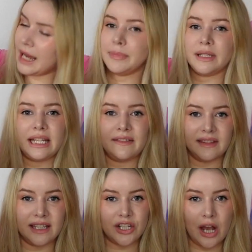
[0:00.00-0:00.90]
I believe
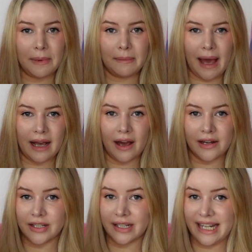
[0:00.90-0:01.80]
the shopping bag
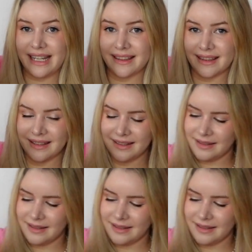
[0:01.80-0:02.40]
underneath.